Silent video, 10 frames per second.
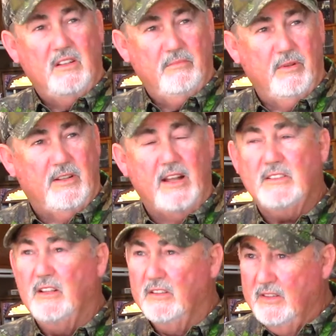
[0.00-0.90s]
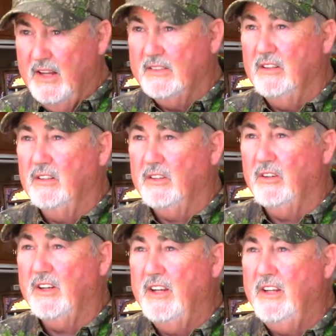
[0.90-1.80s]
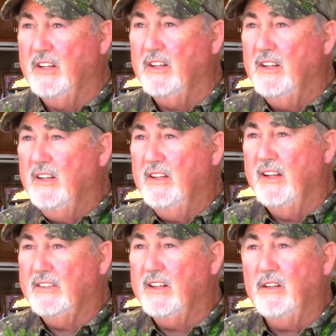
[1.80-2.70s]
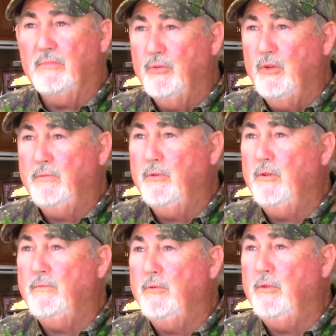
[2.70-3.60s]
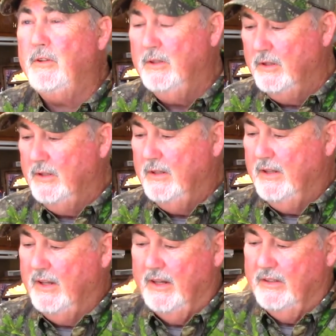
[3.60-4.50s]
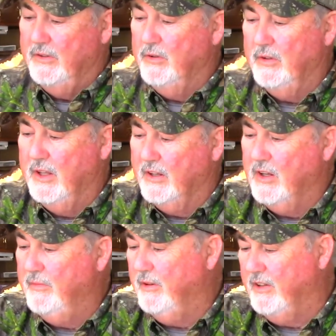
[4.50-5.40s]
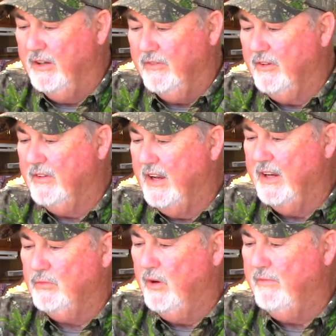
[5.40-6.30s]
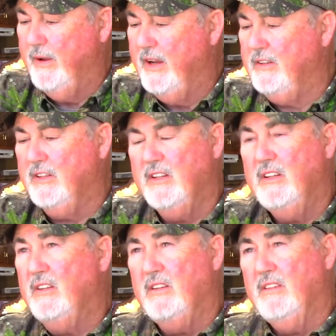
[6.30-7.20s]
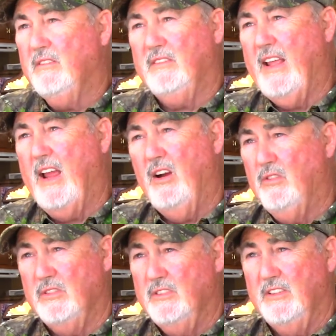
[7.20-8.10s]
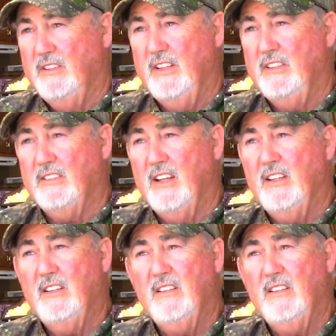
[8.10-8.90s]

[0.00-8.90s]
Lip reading: But that's a little turkey hen. That's that little boot, boot, boot. And they come in different things. We've made thousands of these things.